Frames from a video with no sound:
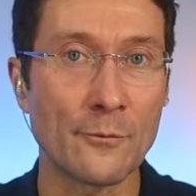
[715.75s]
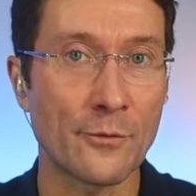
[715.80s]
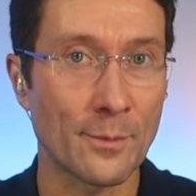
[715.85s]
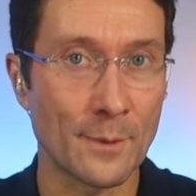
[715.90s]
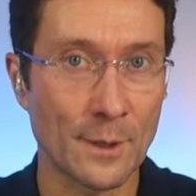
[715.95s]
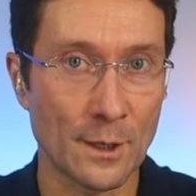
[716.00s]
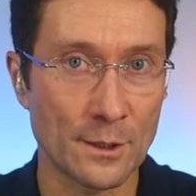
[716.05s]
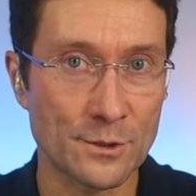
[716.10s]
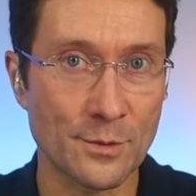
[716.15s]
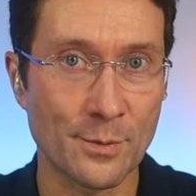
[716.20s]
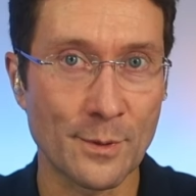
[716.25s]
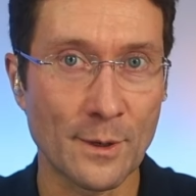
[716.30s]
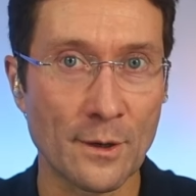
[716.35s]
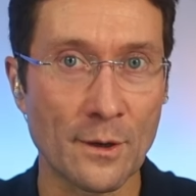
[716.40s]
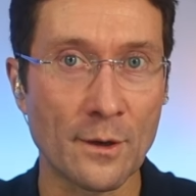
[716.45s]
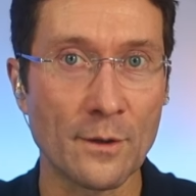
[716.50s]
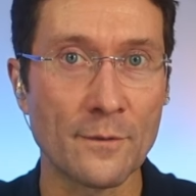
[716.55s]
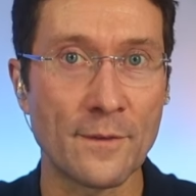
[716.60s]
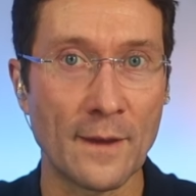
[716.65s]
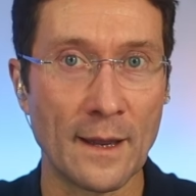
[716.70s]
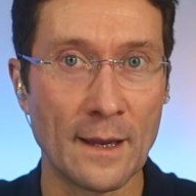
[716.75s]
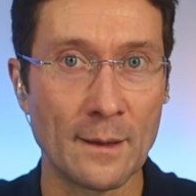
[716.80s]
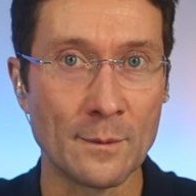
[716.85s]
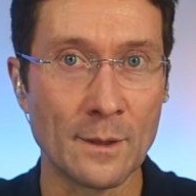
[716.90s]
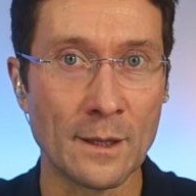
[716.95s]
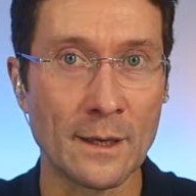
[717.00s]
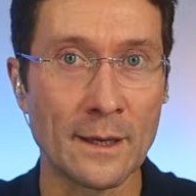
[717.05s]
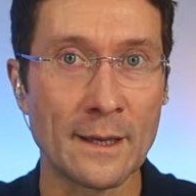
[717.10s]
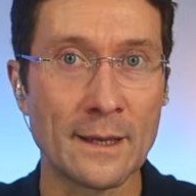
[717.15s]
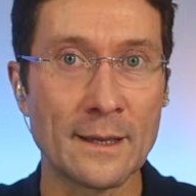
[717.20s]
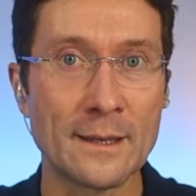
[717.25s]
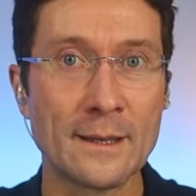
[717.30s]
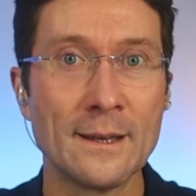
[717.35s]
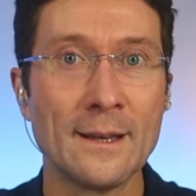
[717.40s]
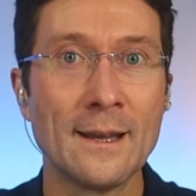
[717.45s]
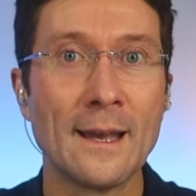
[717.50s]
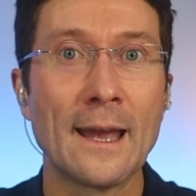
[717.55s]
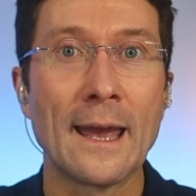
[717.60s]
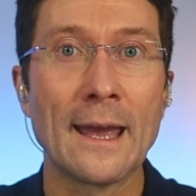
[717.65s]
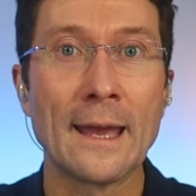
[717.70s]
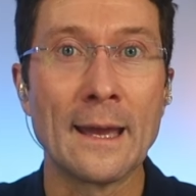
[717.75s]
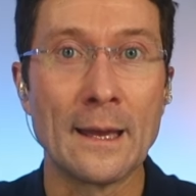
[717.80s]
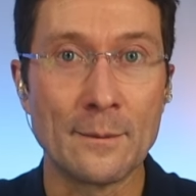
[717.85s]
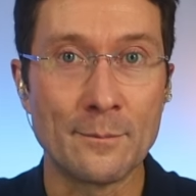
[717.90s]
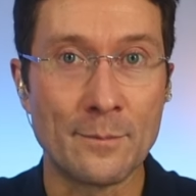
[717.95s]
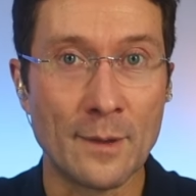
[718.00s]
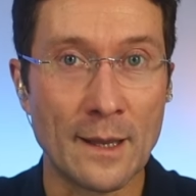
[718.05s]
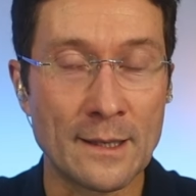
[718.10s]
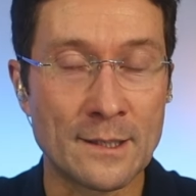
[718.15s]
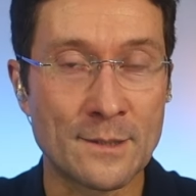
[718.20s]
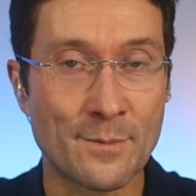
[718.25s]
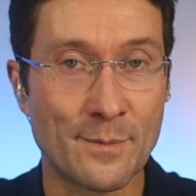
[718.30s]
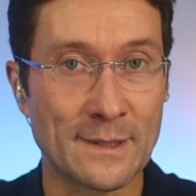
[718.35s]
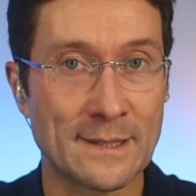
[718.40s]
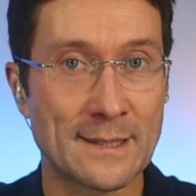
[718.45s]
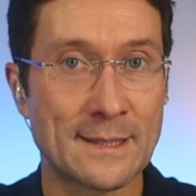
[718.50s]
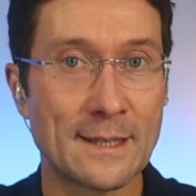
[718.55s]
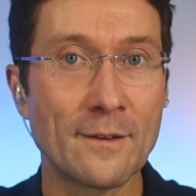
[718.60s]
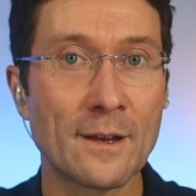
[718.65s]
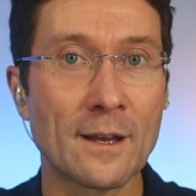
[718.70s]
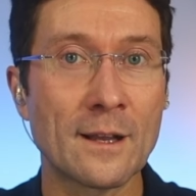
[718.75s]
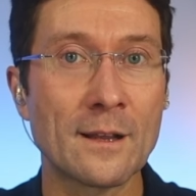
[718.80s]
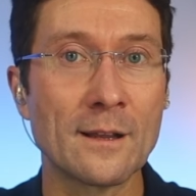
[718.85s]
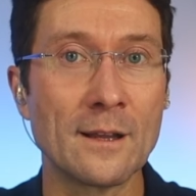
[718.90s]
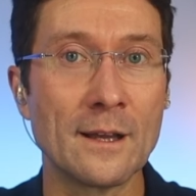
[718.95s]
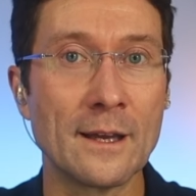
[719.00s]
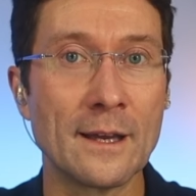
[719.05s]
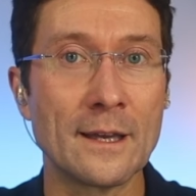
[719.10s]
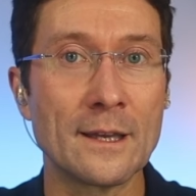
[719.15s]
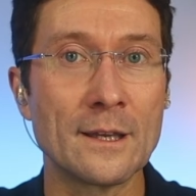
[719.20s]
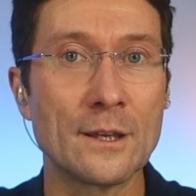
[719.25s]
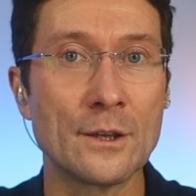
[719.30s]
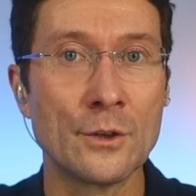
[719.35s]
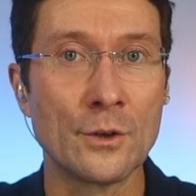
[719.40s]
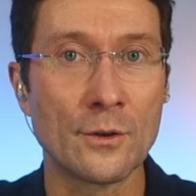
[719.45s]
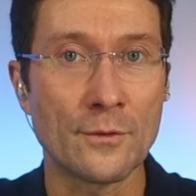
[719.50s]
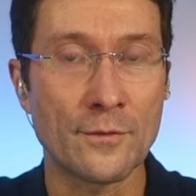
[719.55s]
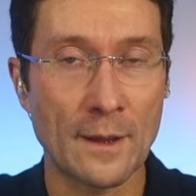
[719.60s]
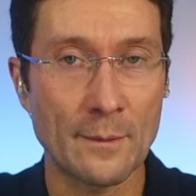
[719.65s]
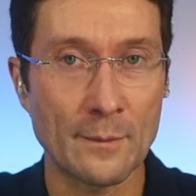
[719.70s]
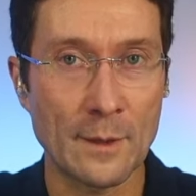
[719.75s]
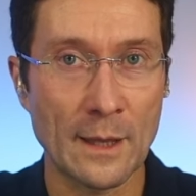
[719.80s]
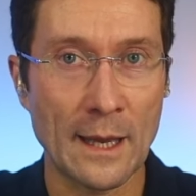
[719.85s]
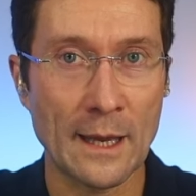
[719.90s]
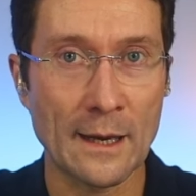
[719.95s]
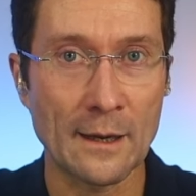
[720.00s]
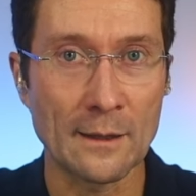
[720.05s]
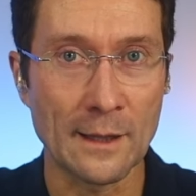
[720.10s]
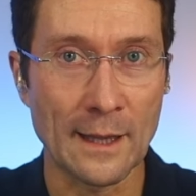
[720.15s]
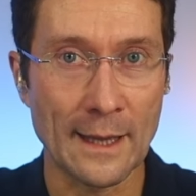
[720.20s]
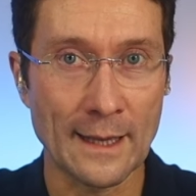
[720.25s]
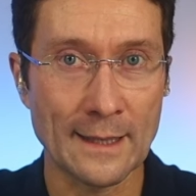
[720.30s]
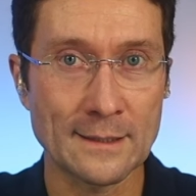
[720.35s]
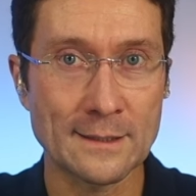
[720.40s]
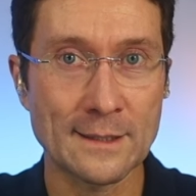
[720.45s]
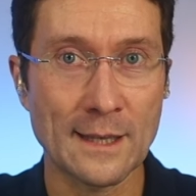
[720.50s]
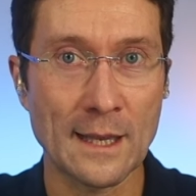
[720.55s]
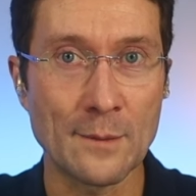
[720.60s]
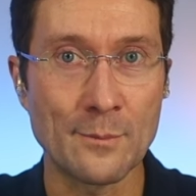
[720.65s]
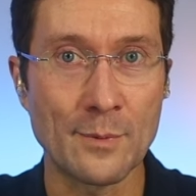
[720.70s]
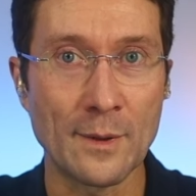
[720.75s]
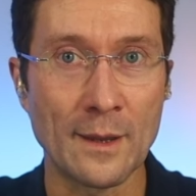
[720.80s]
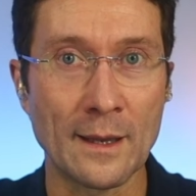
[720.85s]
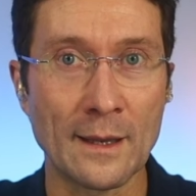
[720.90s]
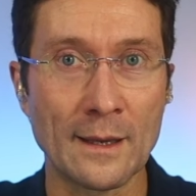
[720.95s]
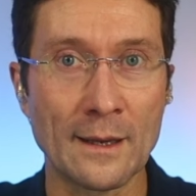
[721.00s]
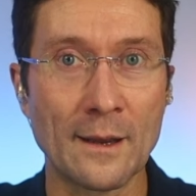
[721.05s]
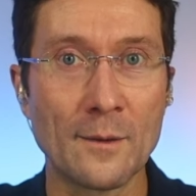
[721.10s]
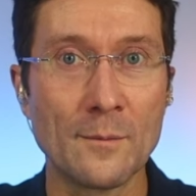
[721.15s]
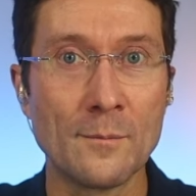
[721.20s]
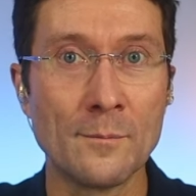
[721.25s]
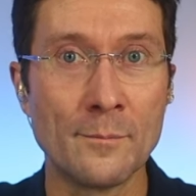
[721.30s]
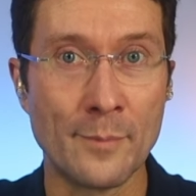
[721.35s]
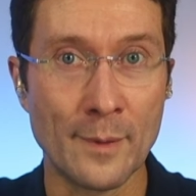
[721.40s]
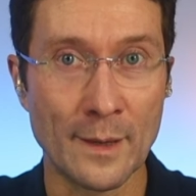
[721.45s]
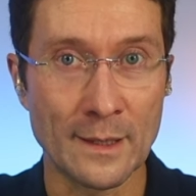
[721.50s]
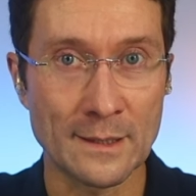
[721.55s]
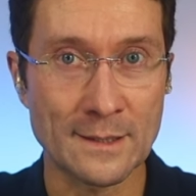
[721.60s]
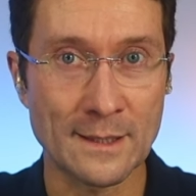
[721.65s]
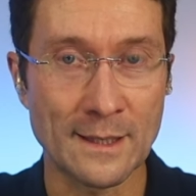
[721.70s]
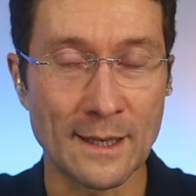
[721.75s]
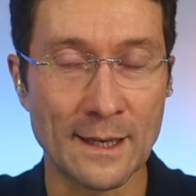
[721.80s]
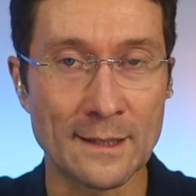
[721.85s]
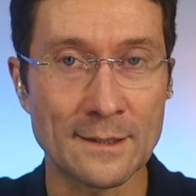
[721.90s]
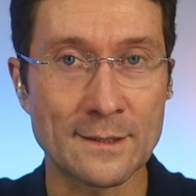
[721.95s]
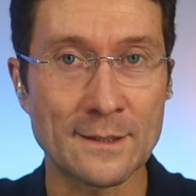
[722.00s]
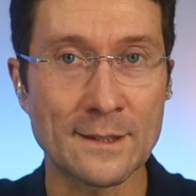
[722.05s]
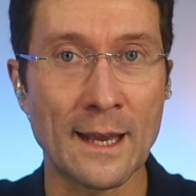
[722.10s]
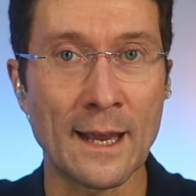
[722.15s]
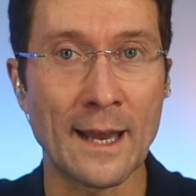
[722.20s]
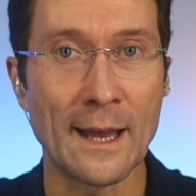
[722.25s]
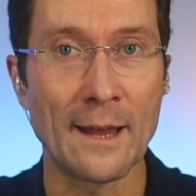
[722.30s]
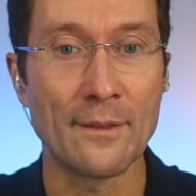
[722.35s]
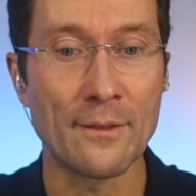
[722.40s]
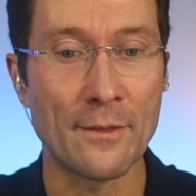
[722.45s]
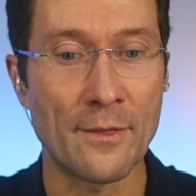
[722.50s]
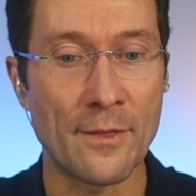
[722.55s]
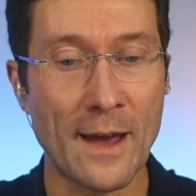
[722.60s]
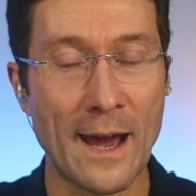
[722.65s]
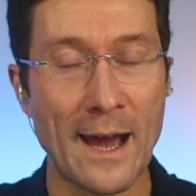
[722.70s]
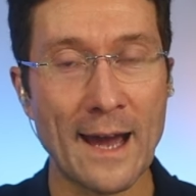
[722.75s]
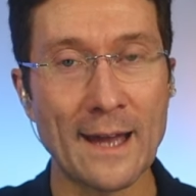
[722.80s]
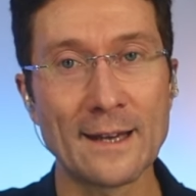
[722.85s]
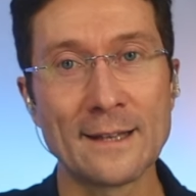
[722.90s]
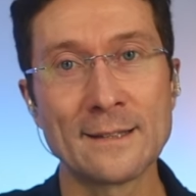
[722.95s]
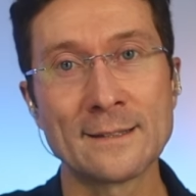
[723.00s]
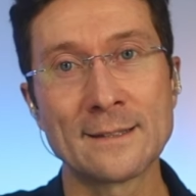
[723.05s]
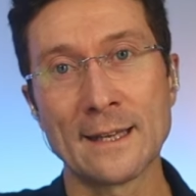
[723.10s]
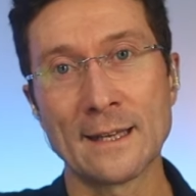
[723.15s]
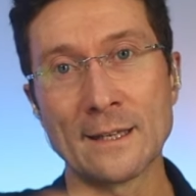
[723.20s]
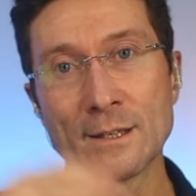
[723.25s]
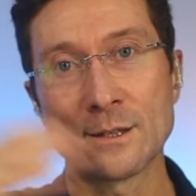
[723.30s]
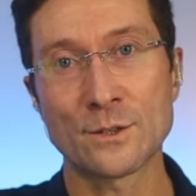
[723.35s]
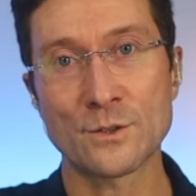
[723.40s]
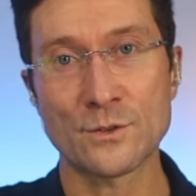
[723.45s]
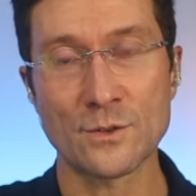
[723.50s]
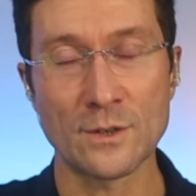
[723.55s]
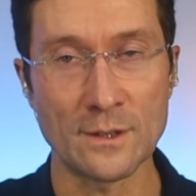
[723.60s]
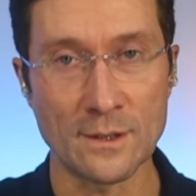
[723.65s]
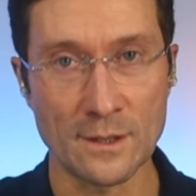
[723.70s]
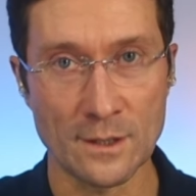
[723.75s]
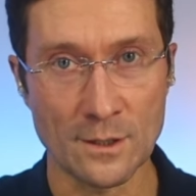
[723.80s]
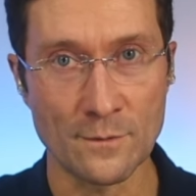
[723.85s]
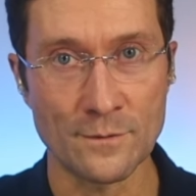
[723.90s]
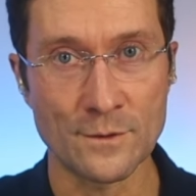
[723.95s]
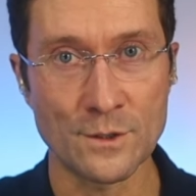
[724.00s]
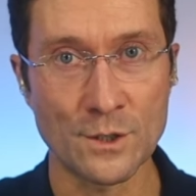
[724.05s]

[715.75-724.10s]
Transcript: from an entrepreneurial family, and specifically, your family had a landscaping business, and that is the industry that you've